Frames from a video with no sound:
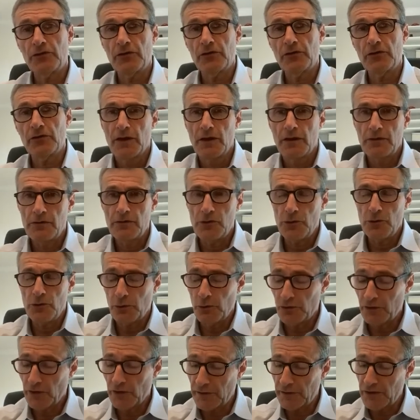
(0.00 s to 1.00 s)
not
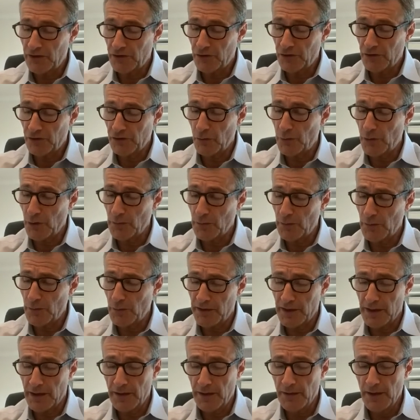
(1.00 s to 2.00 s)
the traditional
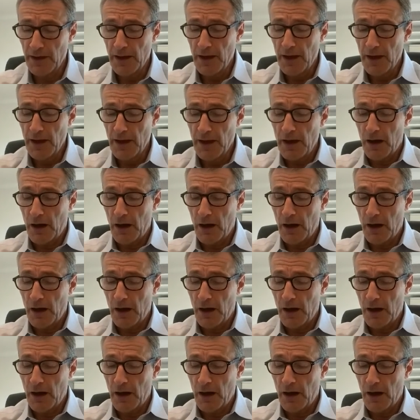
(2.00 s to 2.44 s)
boat building.